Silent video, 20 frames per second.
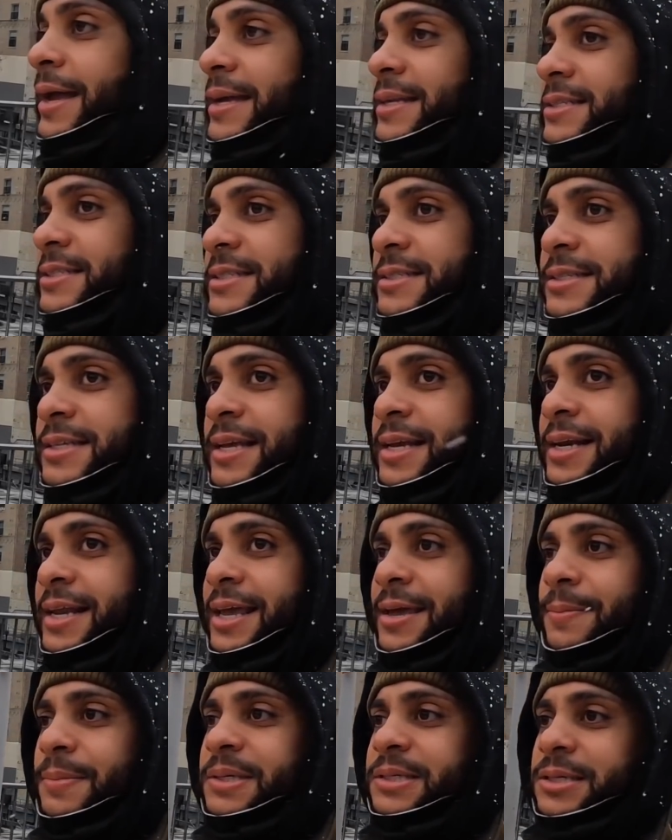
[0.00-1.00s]
It didn't
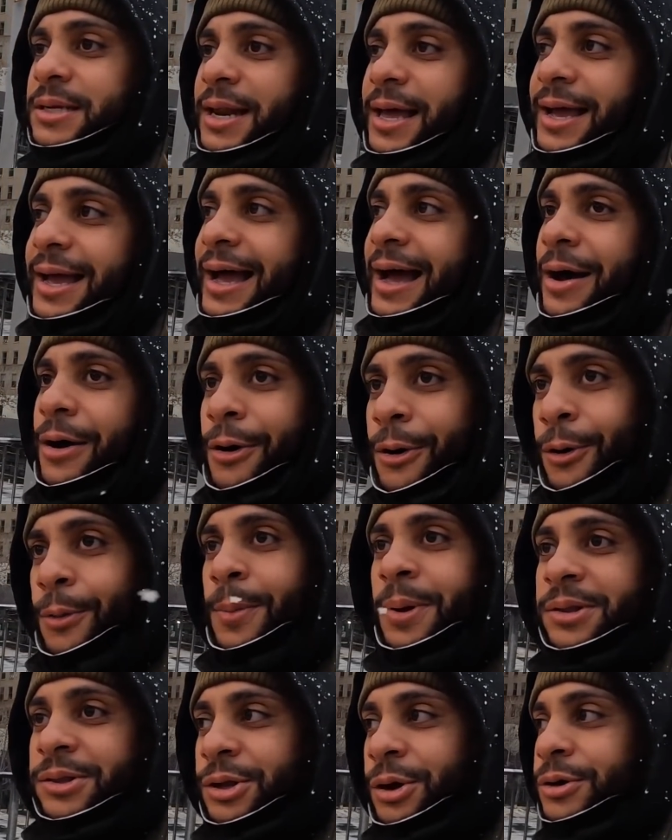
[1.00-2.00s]
hit me till I got
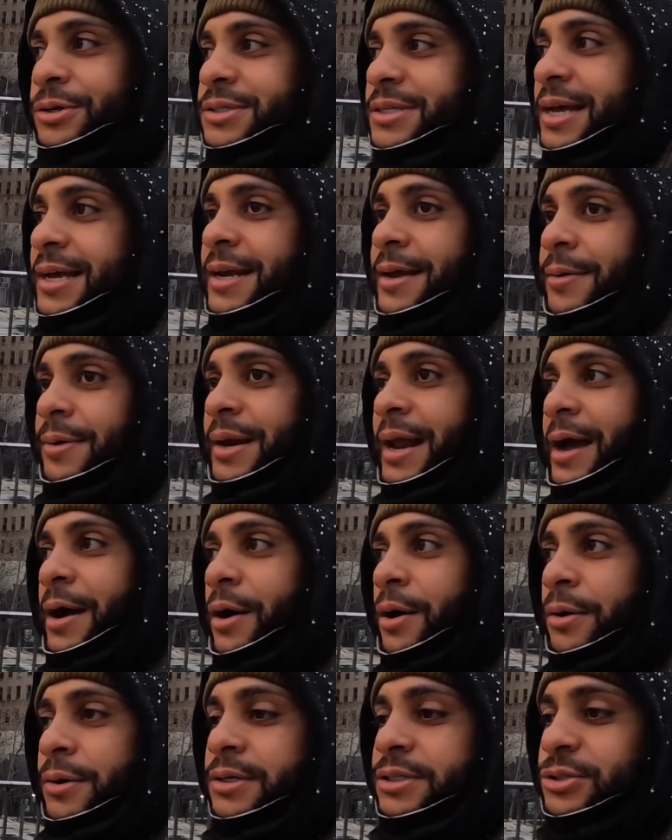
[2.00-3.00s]
home on Thursday. They were like,
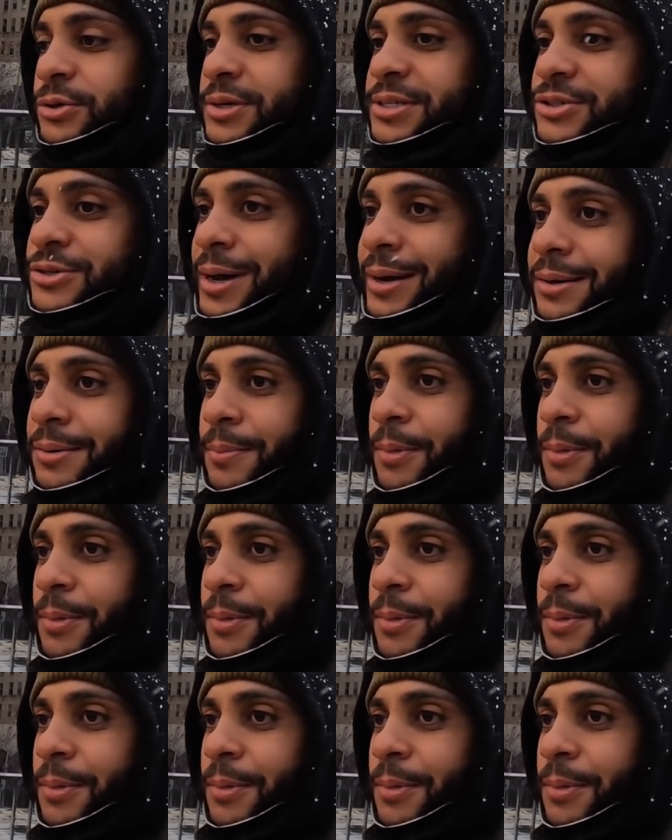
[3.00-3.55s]
oh, the joints dropped